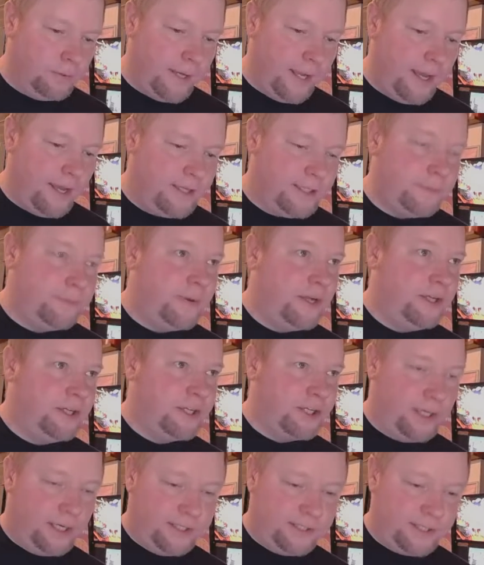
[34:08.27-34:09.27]
and pink
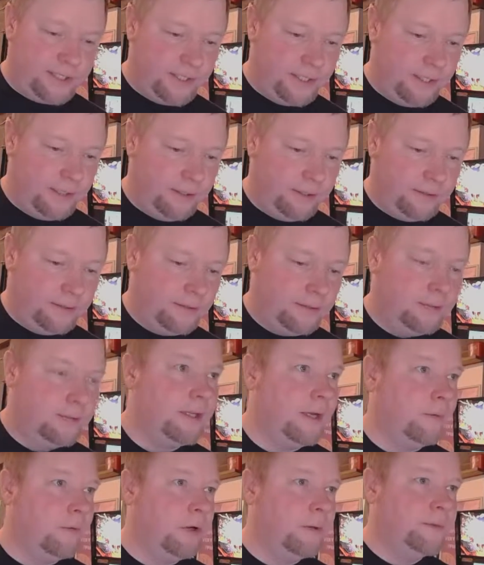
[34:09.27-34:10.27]
shots in it.
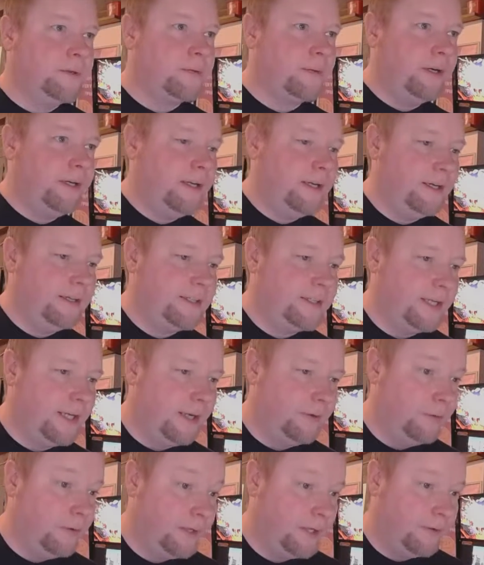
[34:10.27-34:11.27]
And we're almost running out of
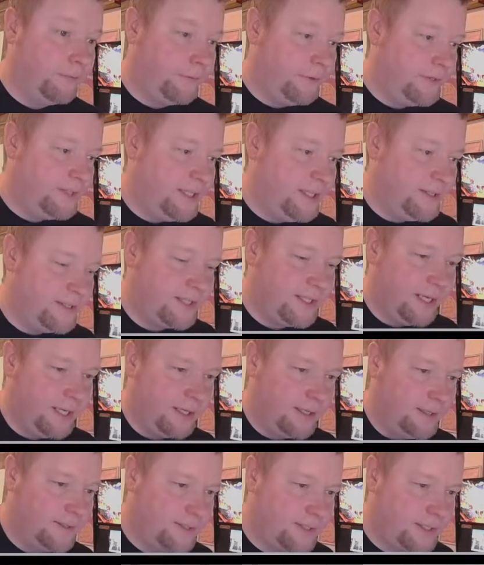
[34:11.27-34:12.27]
time. We only got 13
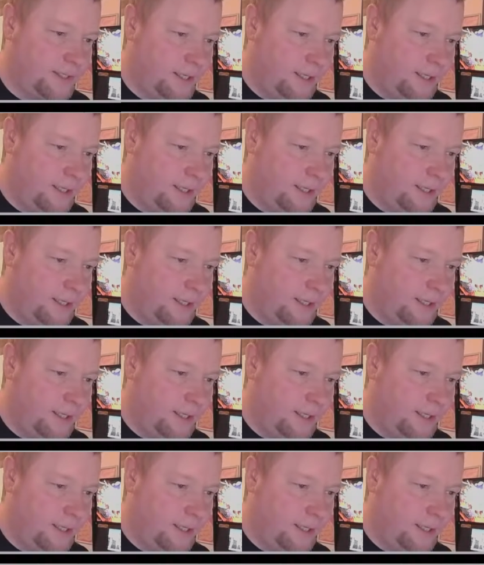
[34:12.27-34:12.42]
seconds.